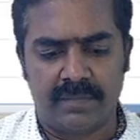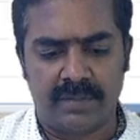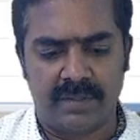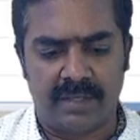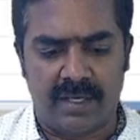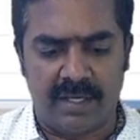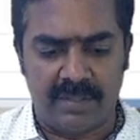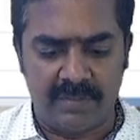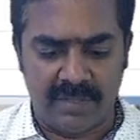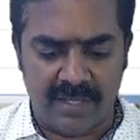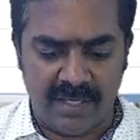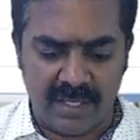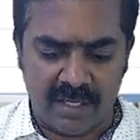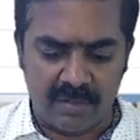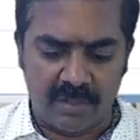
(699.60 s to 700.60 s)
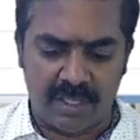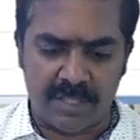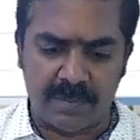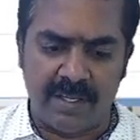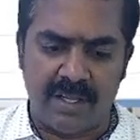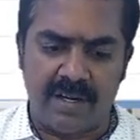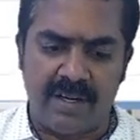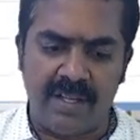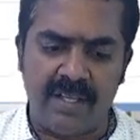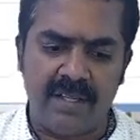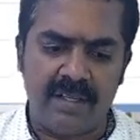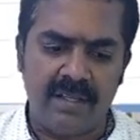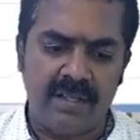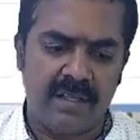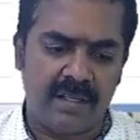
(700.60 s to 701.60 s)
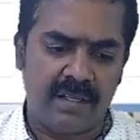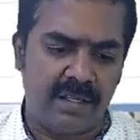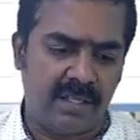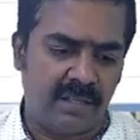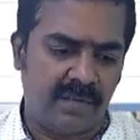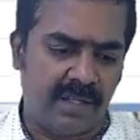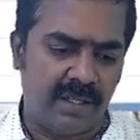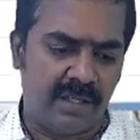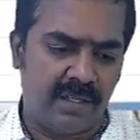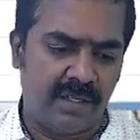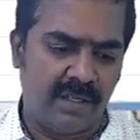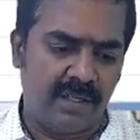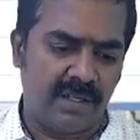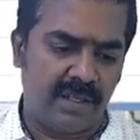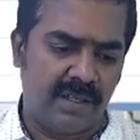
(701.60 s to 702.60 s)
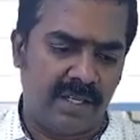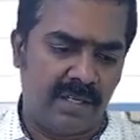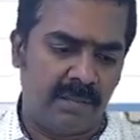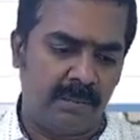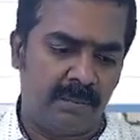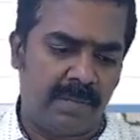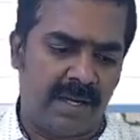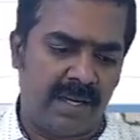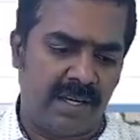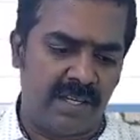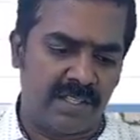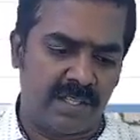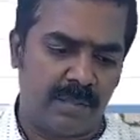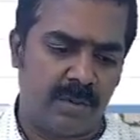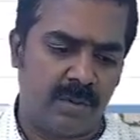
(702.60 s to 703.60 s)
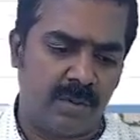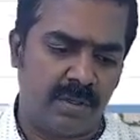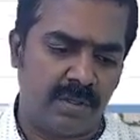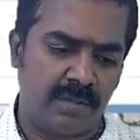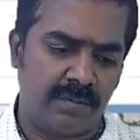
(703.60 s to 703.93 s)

Any advance money already given. Then balance amount.